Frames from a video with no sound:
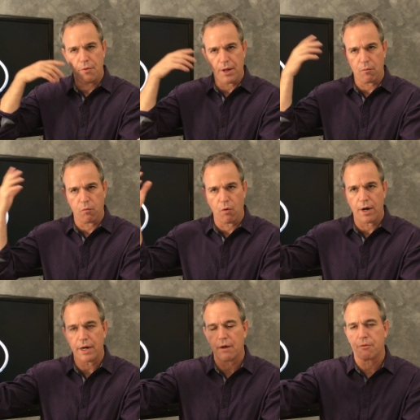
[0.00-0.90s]
then
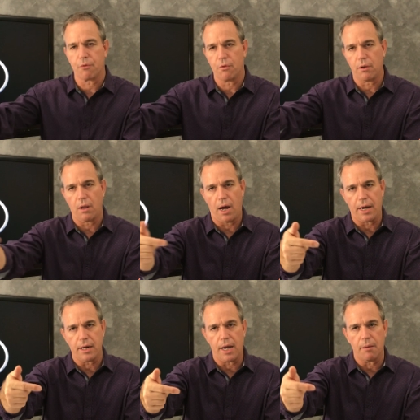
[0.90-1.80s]
running it through the
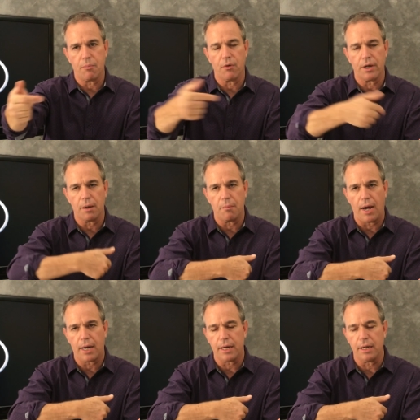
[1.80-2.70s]
light and putting it
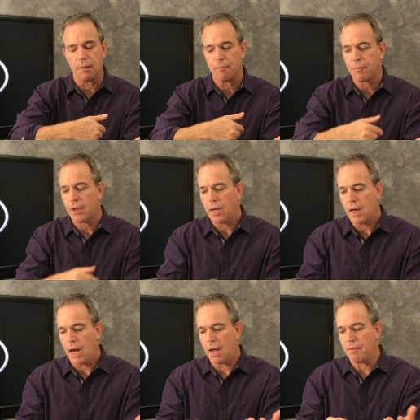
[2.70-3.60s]
back in them.
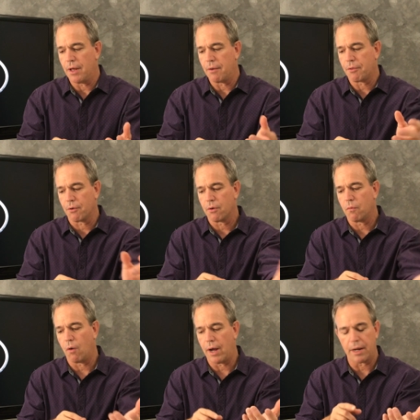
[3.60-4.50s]
And then a
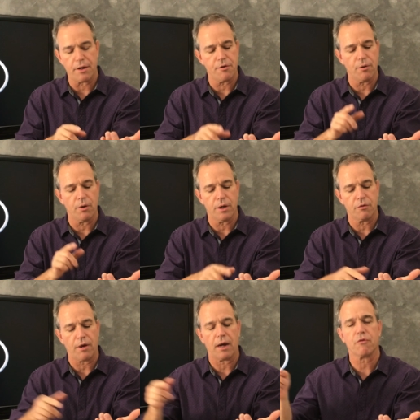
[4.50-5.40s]
third way to do it
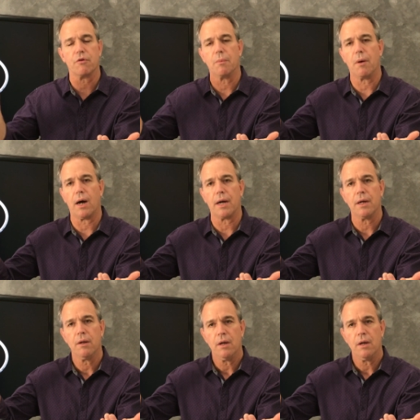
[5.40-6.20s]
is actually by